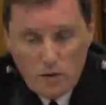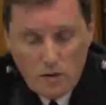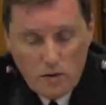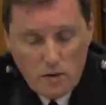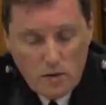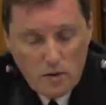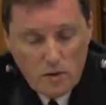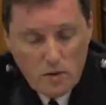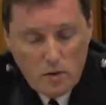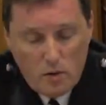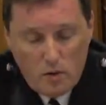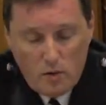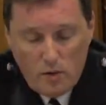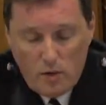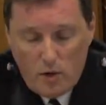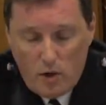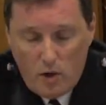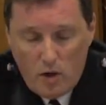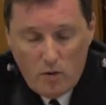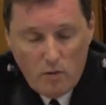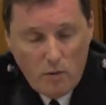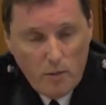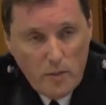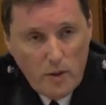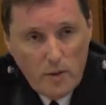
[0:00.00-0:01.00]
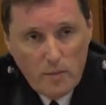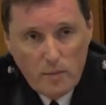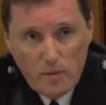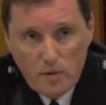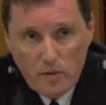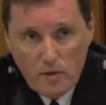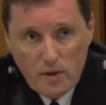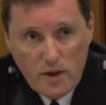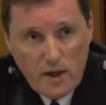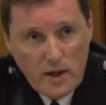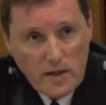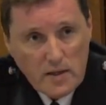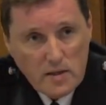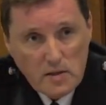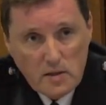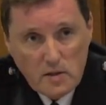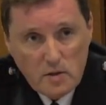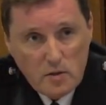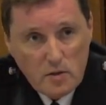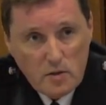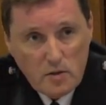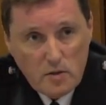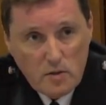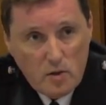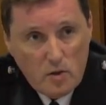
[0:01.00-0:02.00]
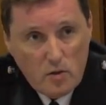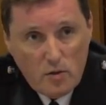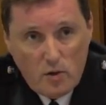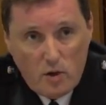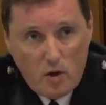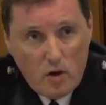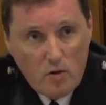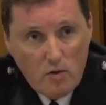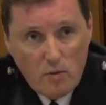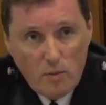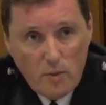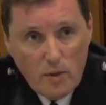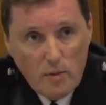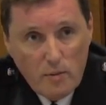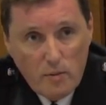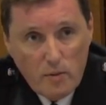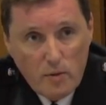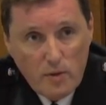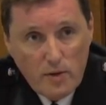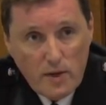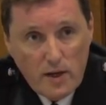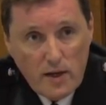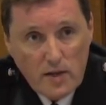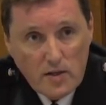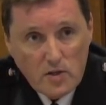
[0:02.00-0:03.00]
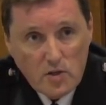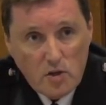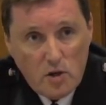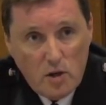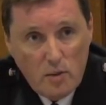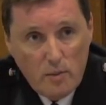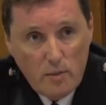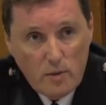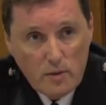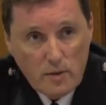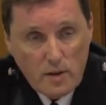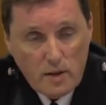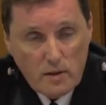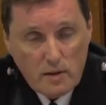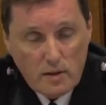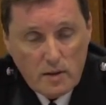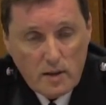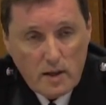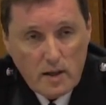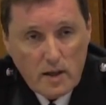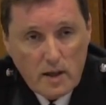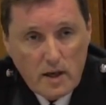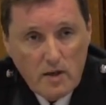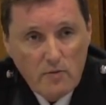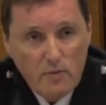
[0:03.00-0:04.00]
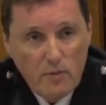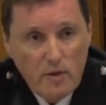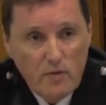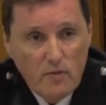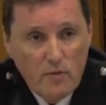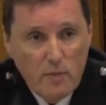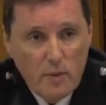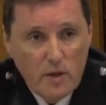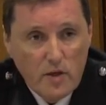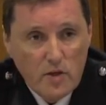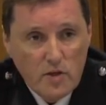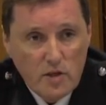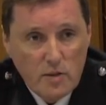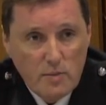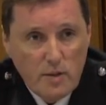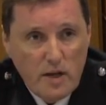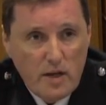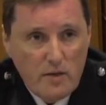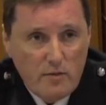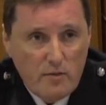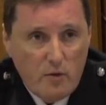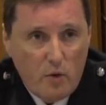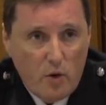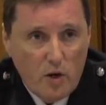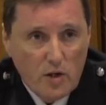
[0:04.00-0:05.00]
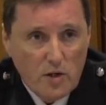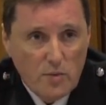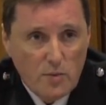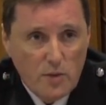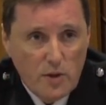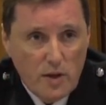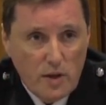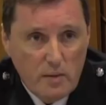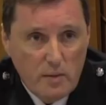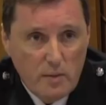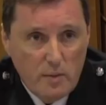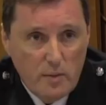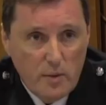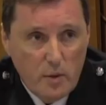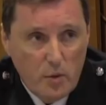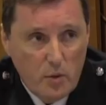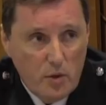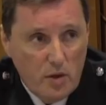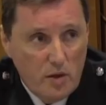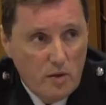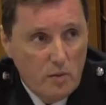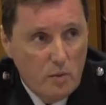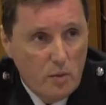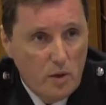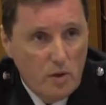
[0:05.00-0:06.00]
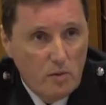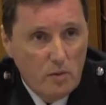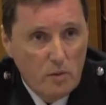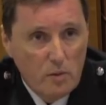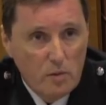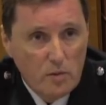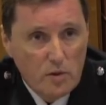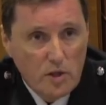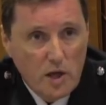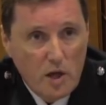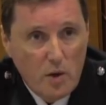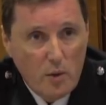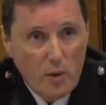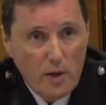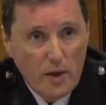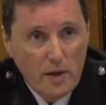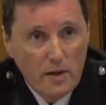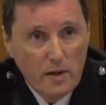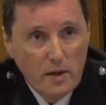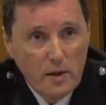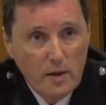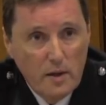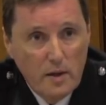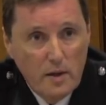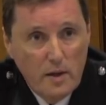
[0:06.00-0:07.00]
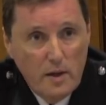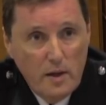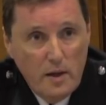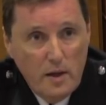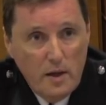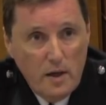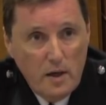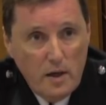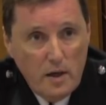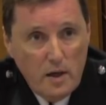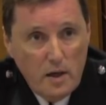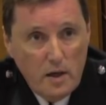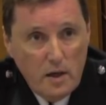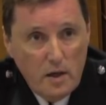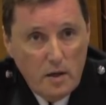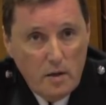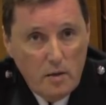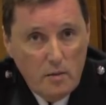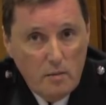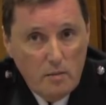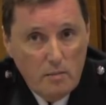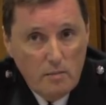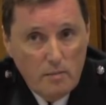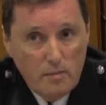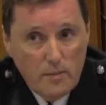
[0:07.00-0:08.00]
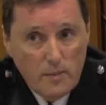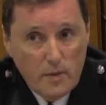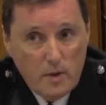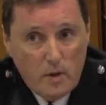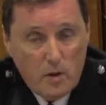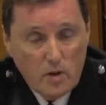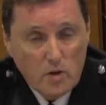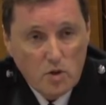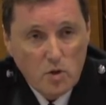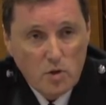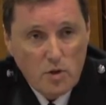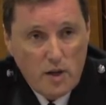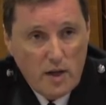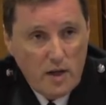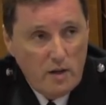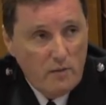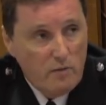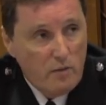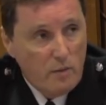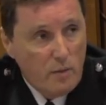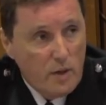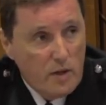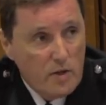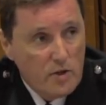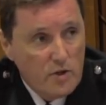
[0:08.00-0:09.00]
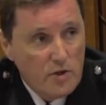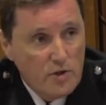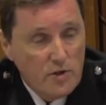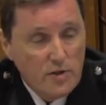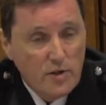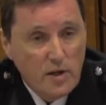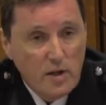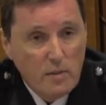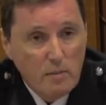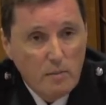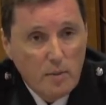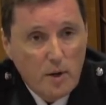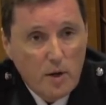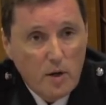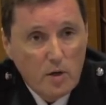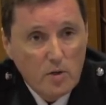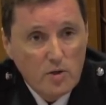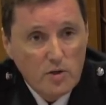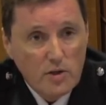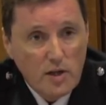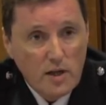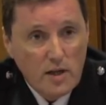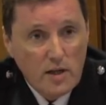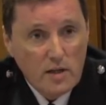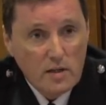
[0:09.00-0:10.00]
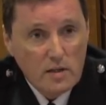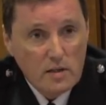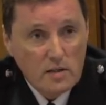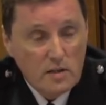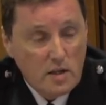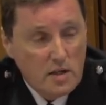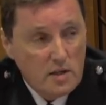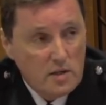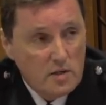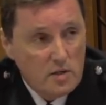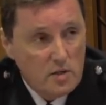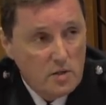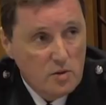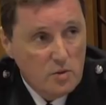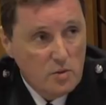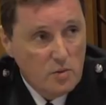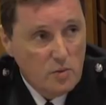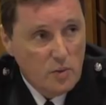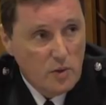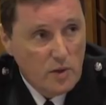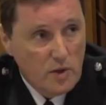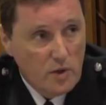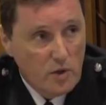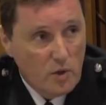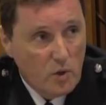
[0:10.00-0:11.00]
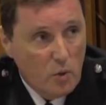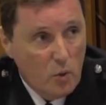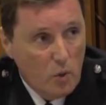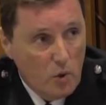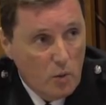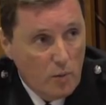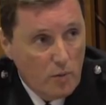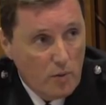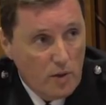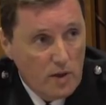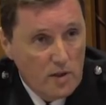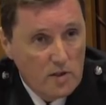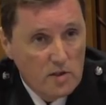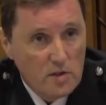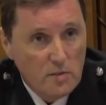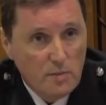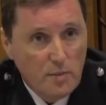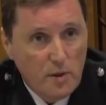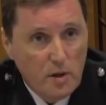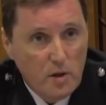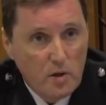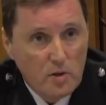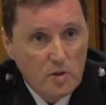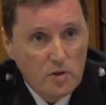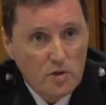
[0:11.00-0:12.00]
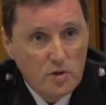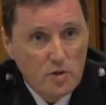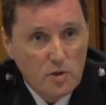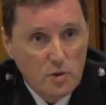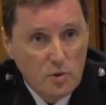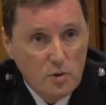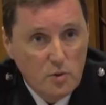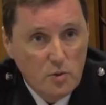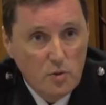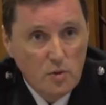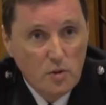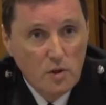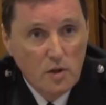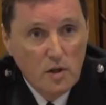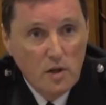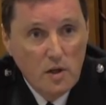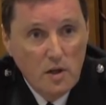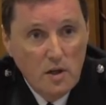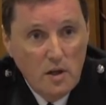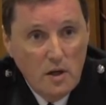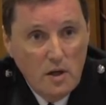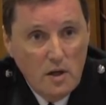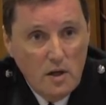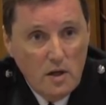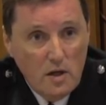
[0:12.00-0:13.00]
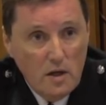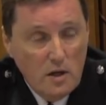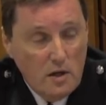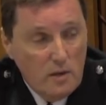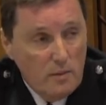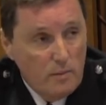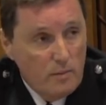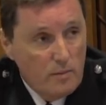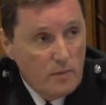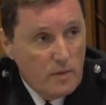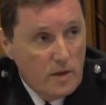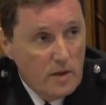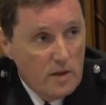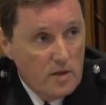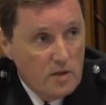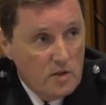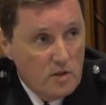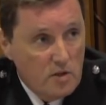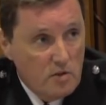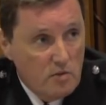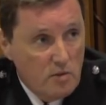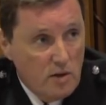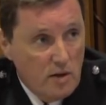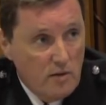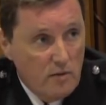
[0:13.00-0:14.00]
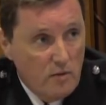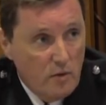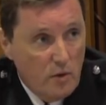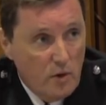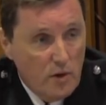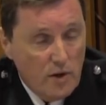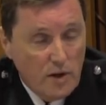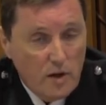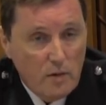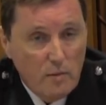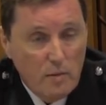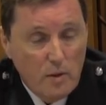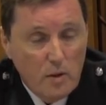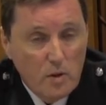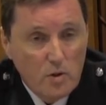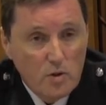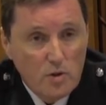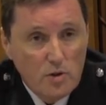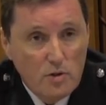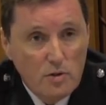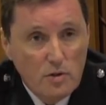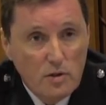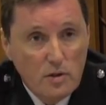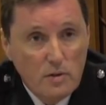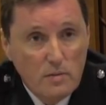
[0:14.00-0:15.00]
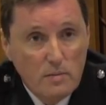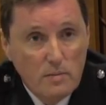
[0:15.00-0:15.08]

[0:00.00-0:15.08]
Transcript: that I remember of that. Not that I remember at that time. They gave me information about a fire spread up the building and where it was going. I took that information and then passed that, say, to one of the call operators to pass to the incident ground via the command unit.